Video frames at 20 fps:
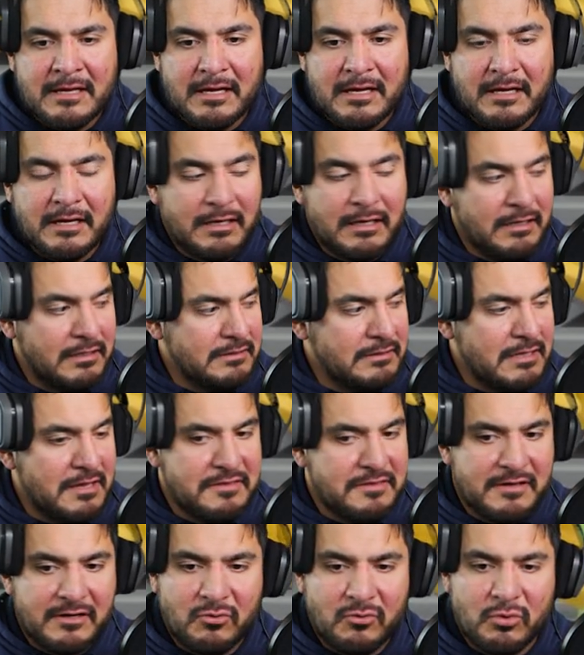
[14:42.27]
And
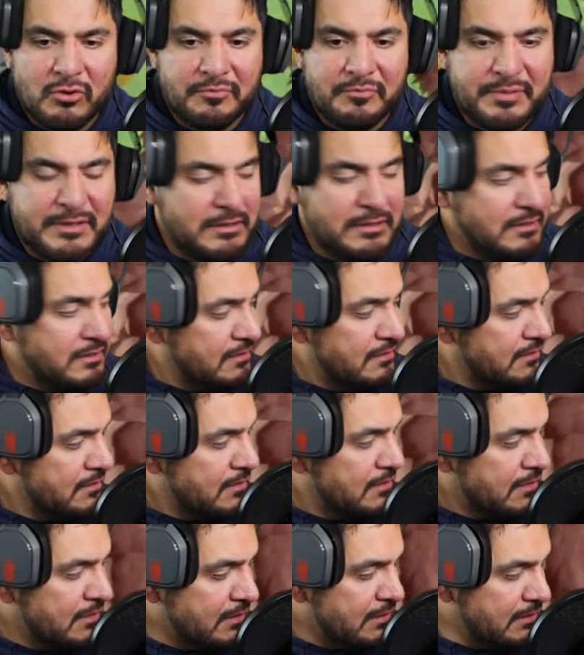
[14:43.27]
there will be
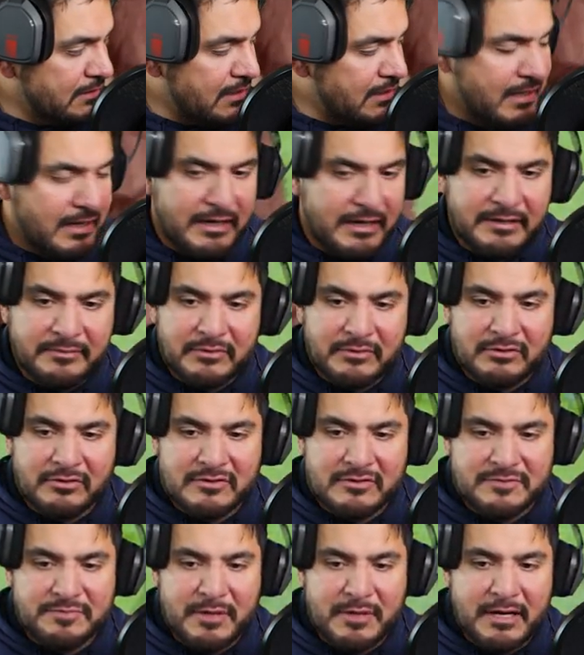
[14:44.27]
an item
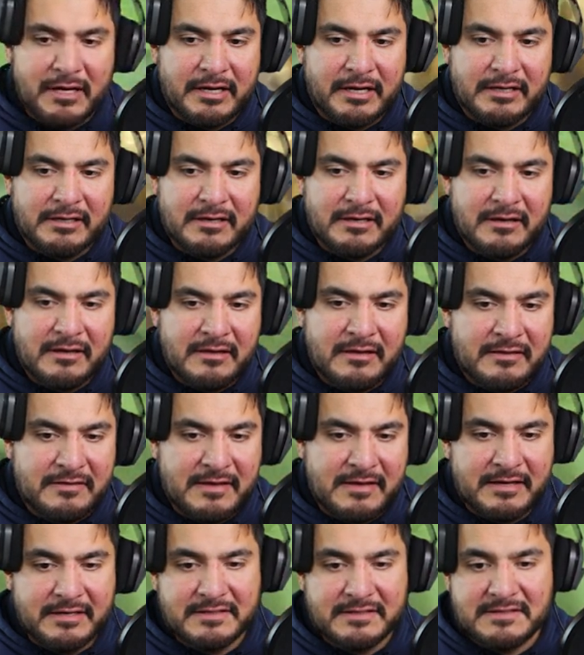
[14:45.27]
close by,
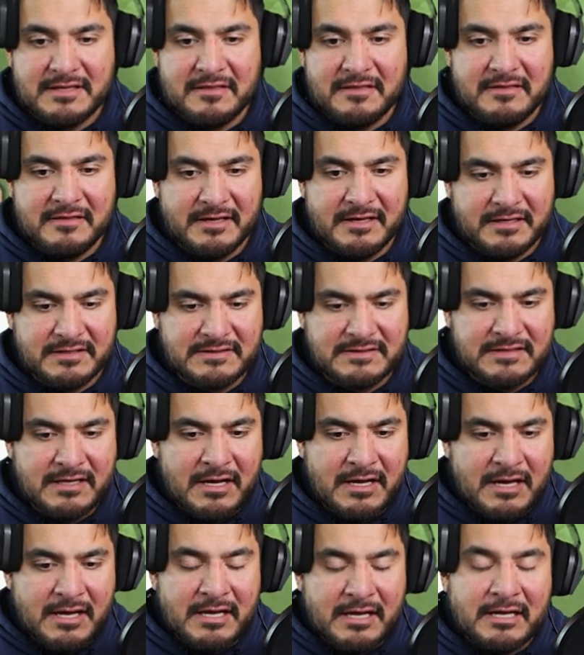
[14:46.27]
that is this.
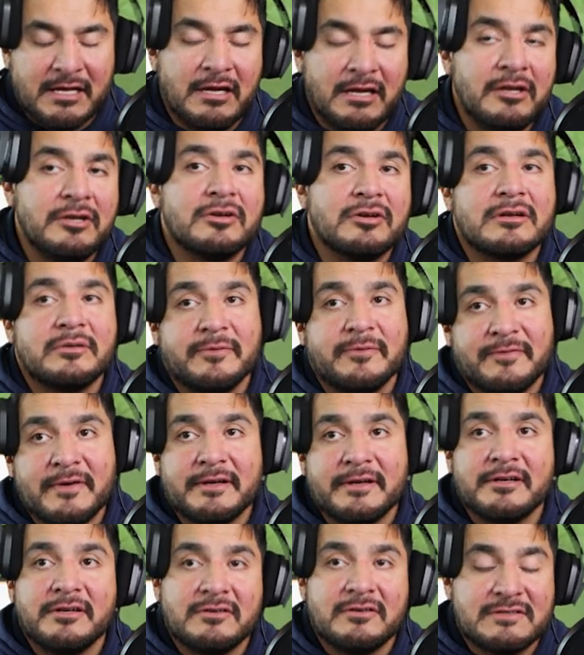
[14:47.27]
Here you're going to be
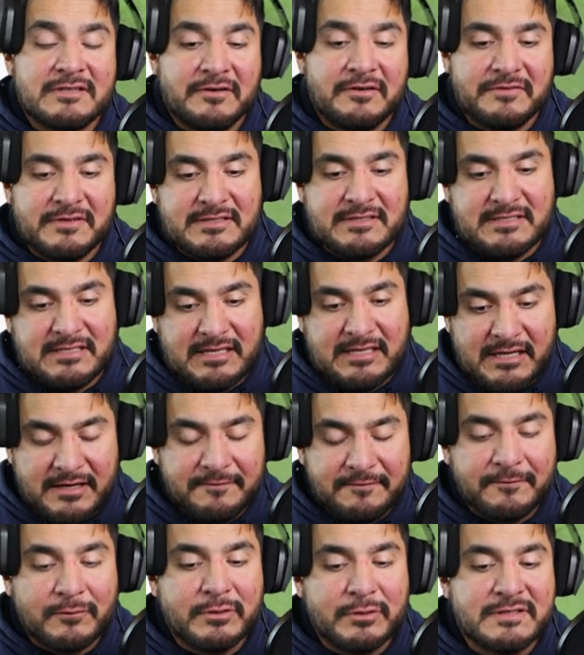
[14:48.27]
finding yourself the
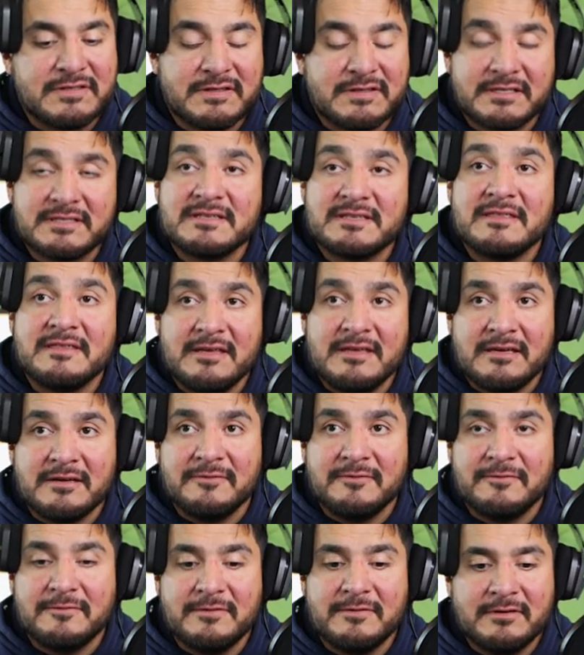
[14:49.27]
TM-46
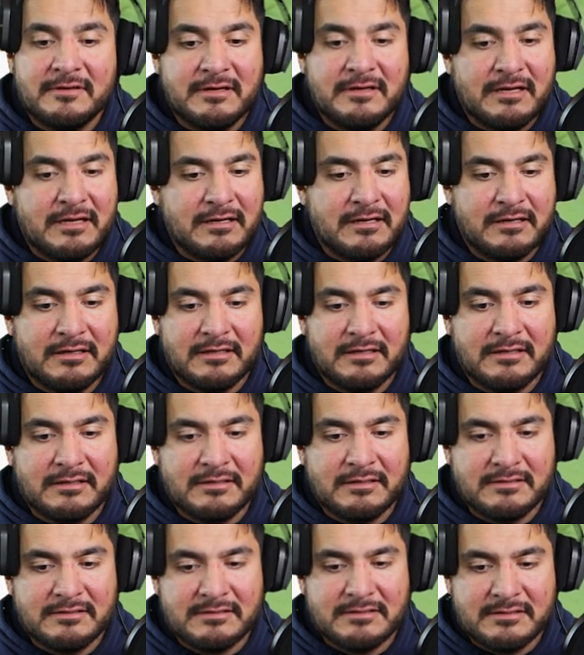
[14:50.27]
Thief,
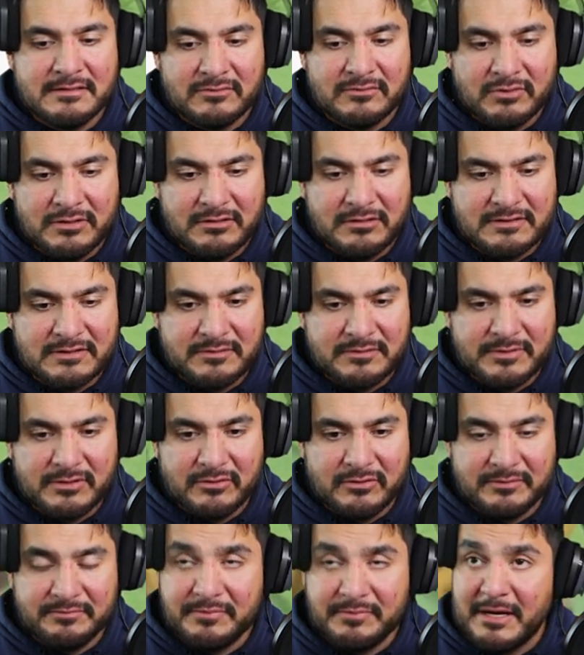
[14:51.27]
and, well, it's going to be
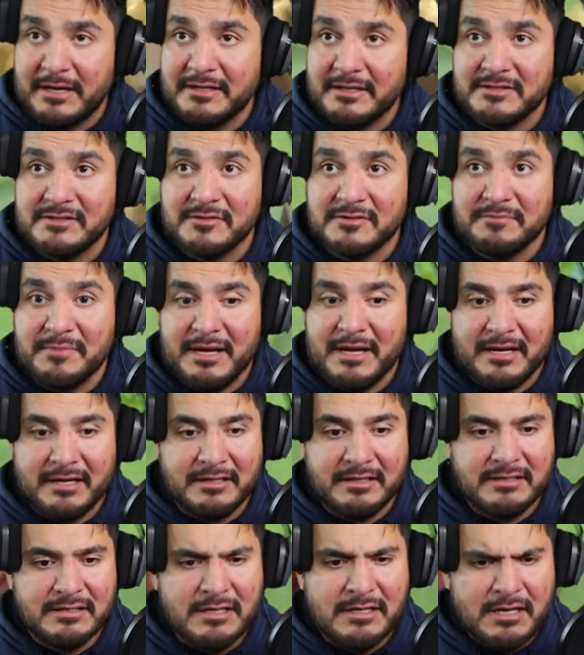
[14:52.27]
going back into your
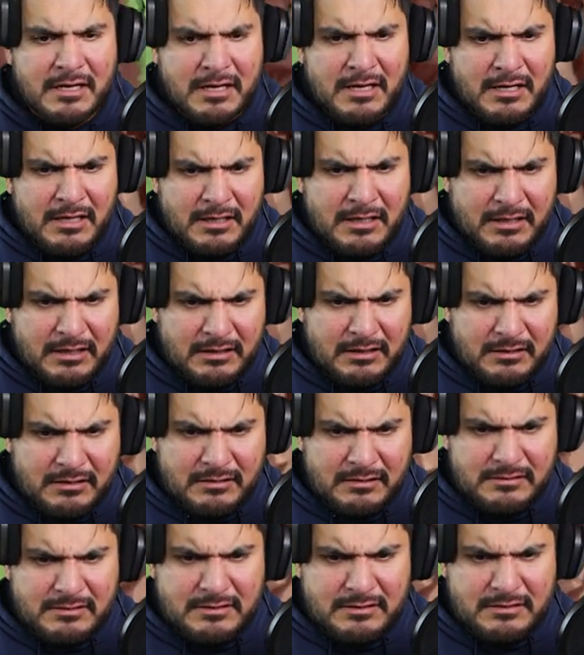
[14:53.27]
bag.
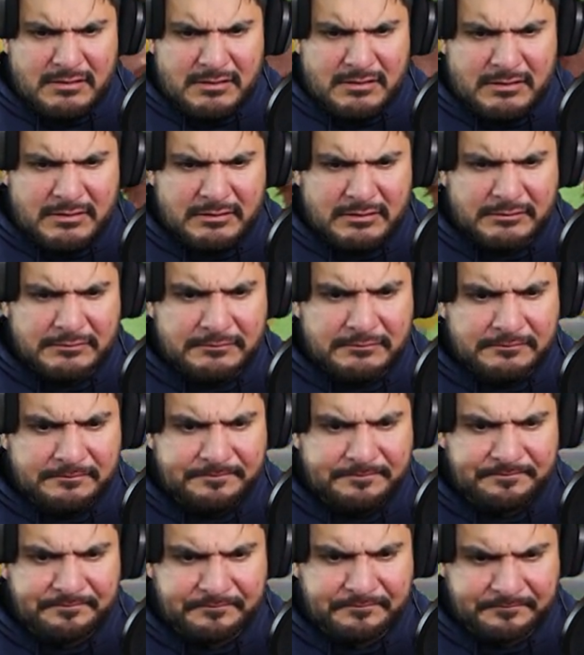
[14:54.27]
And, uh,
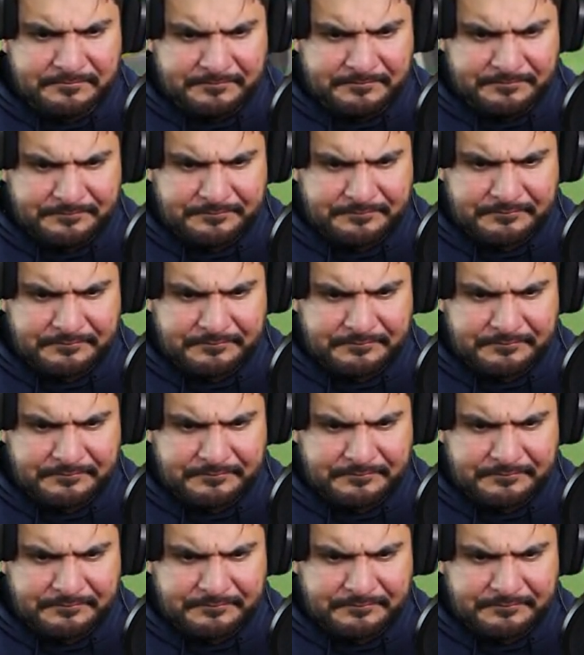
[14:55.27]
hmm.